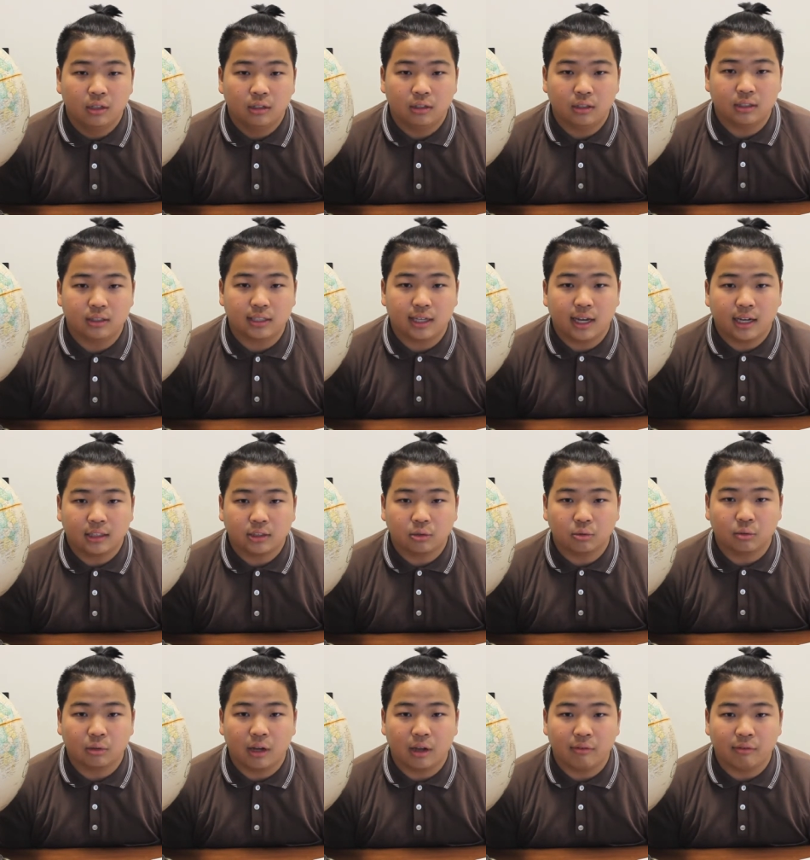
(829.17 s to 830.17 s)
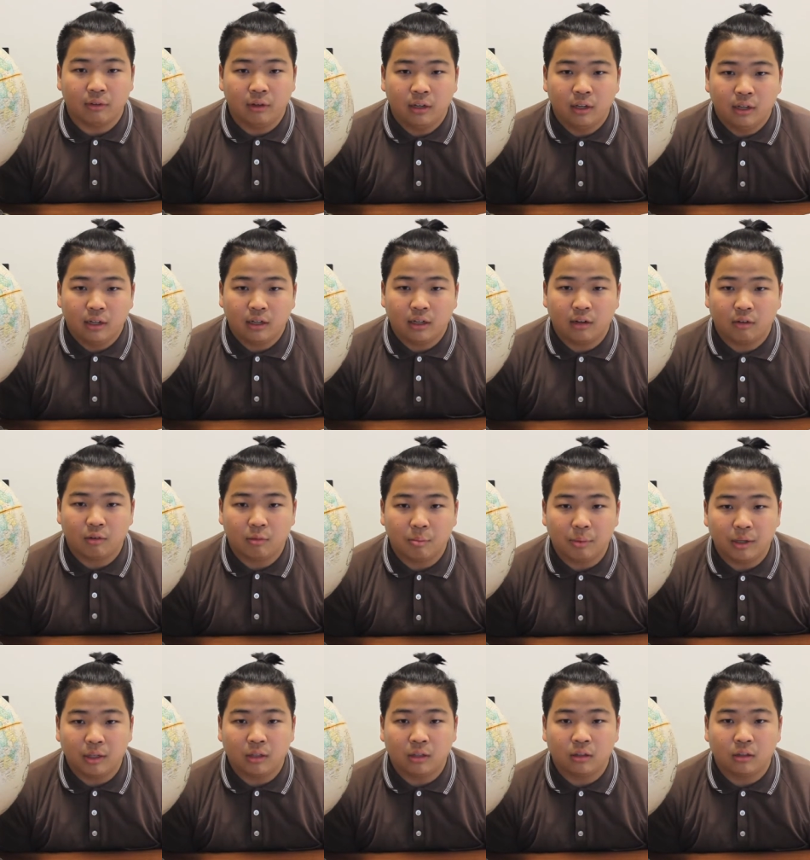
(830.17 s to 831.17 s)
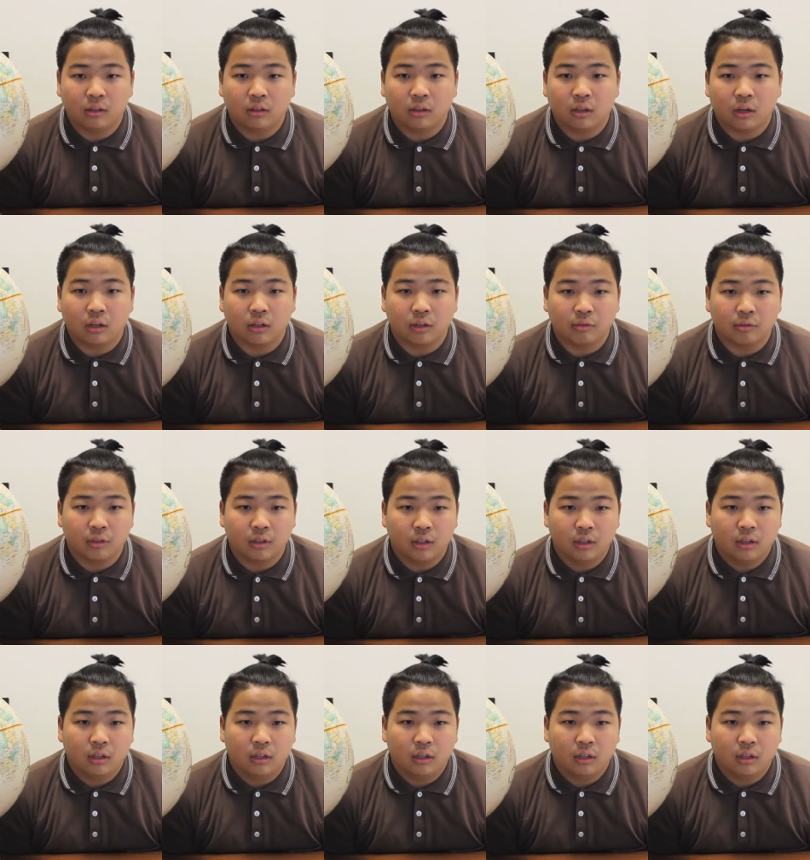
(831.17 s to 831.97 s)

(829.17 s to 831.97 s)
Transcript: these acts would have never been thought of.